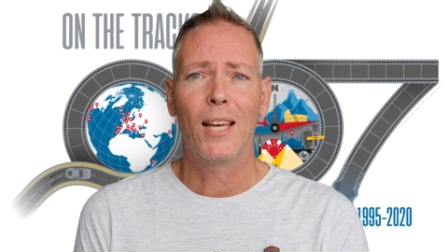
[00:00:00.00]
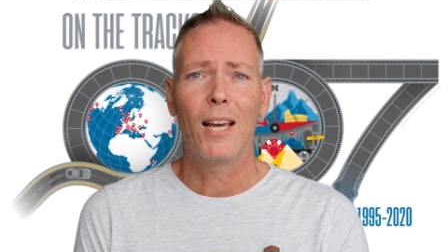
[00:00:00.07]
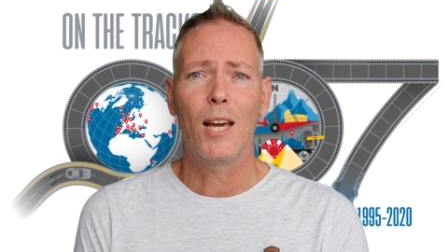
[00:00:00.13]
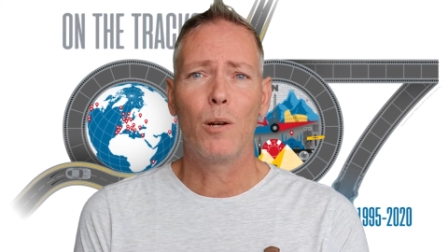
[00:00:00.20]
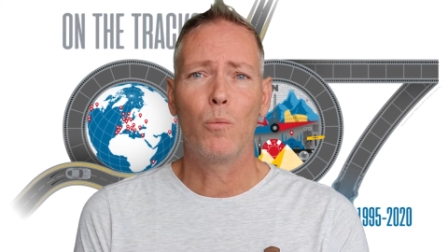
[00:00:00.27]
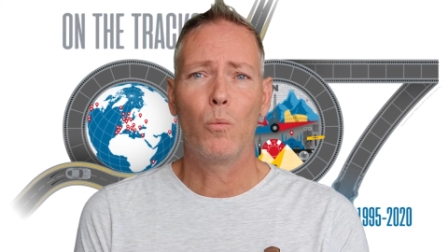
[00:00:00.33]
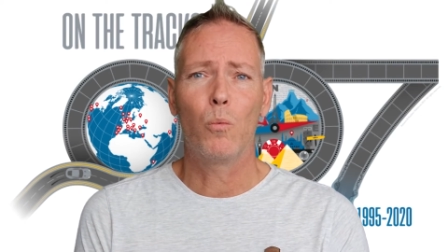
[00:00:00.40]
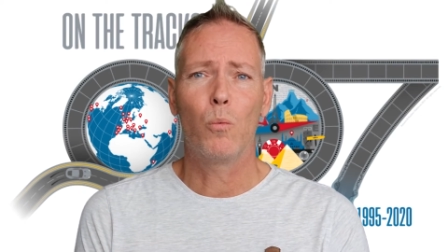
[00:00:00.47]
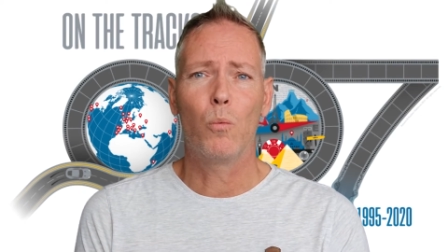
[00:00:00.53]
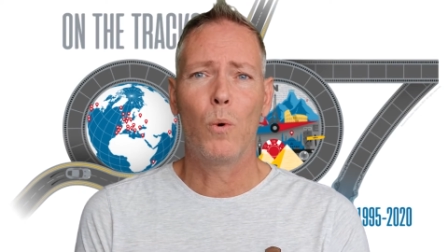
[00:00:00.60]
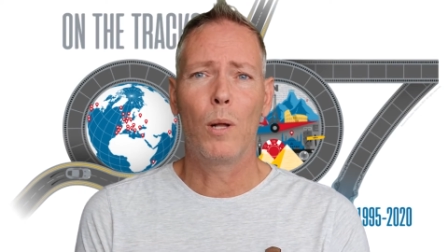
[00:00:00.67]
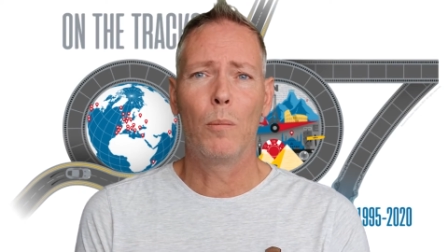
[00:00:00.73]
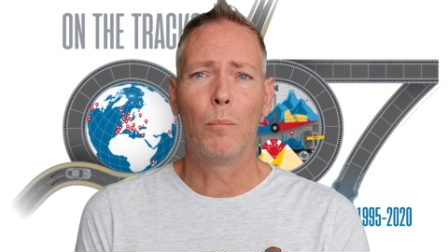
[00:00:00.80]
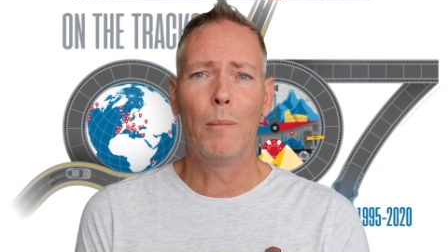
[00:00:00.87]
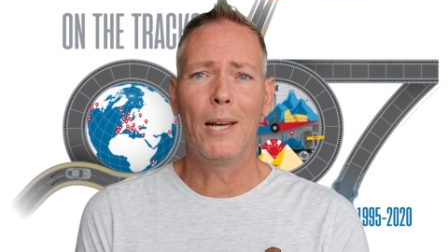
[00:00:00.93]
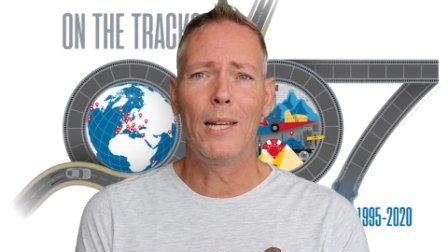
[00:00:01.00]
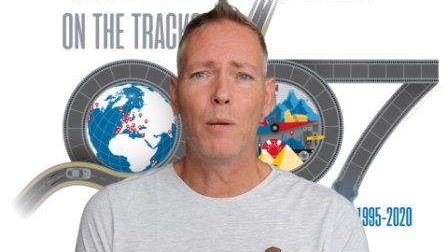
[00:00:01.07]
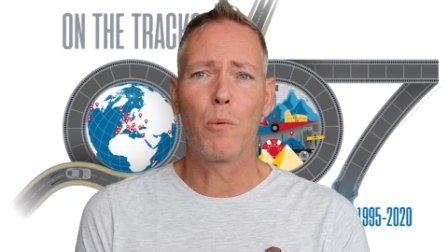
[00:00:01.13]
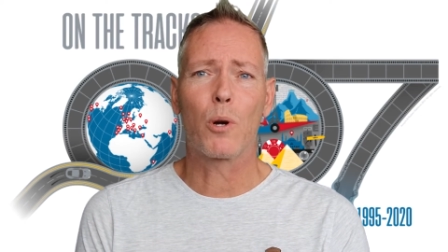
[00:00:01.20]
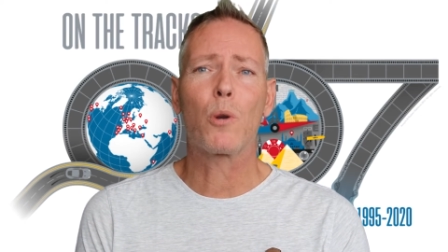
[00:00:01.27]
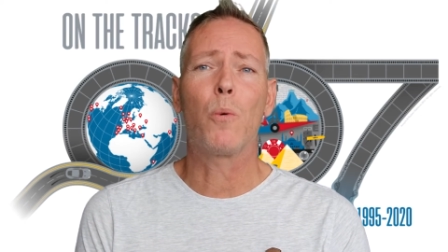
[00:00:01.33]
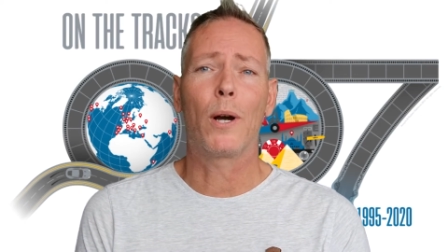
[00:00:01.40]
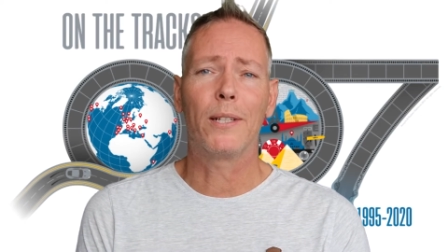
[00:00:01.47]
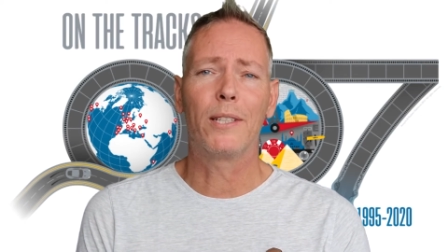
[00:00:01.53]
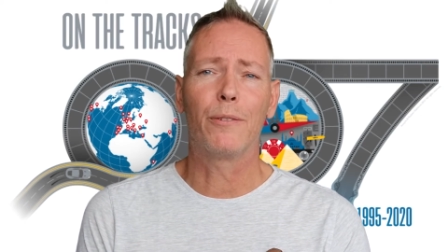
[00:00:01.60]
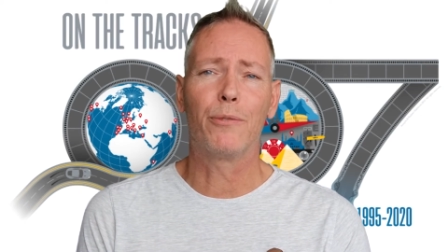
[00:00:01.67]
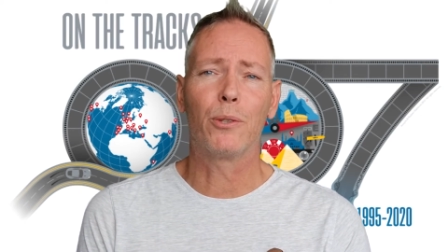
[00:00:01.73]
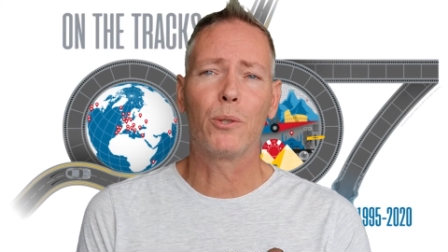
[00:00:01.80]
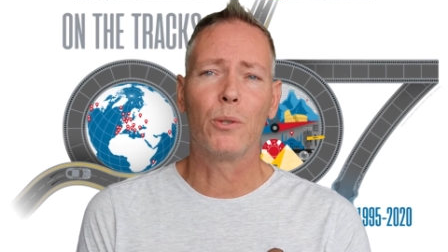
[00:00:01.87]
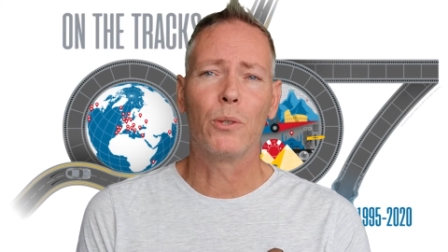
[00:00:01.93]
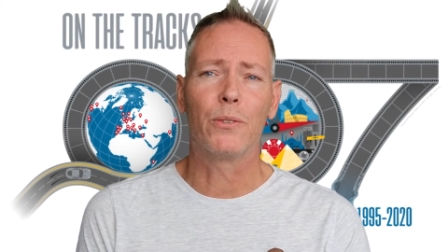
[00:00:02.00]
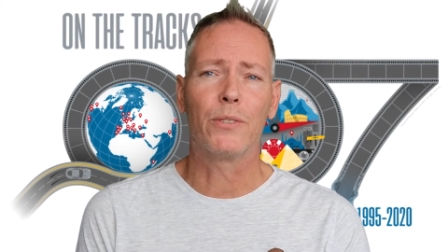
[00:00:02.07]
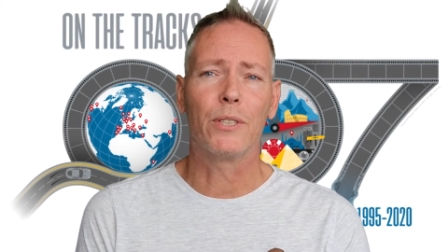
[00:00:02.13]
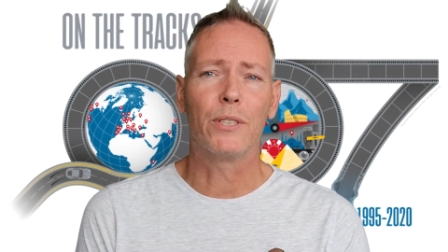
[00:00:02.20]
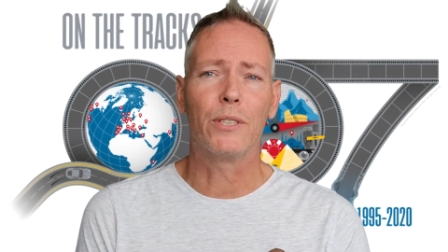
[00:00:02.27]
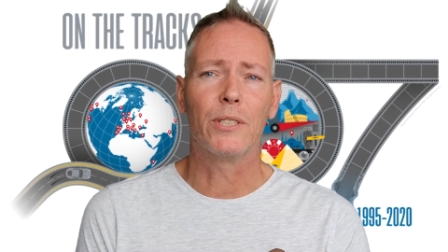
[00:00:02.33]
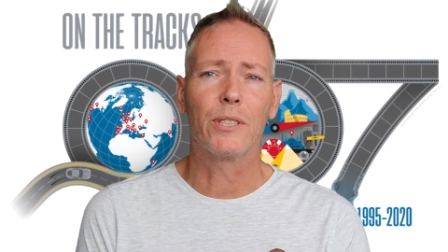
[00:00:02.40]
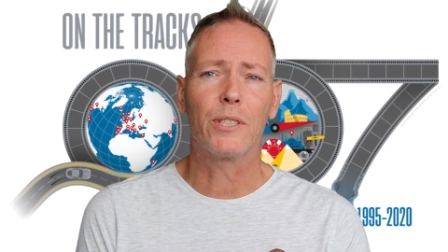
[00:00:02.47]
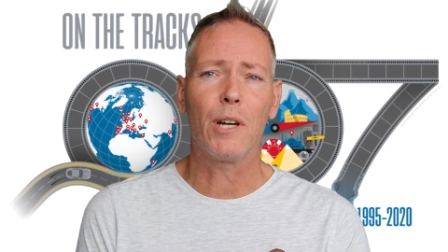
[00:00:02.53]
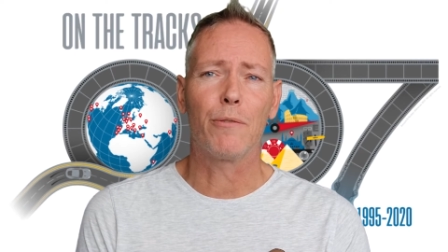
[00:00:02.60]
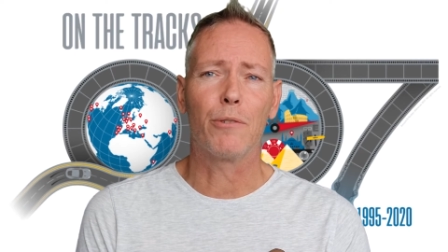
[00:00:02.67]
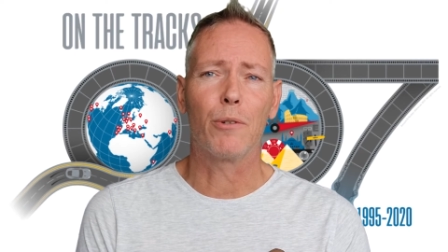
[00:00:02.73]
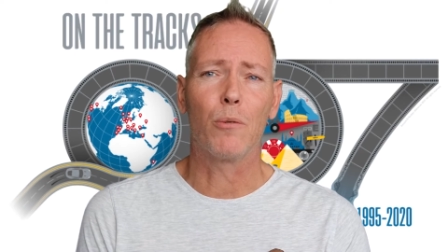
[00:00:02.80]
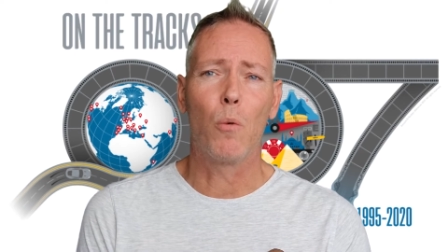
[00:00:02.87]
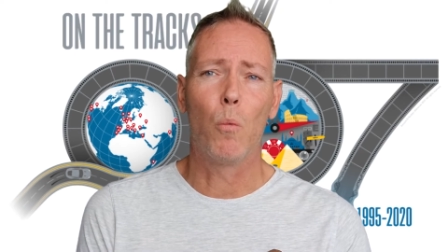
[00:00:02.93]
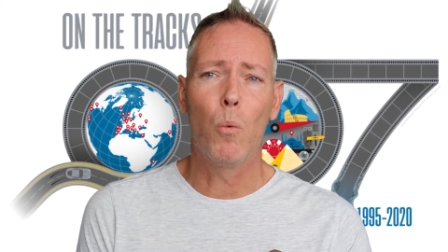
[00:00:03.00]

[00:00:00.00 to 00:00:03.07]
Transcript: And while many were quite difficult uh, to discover,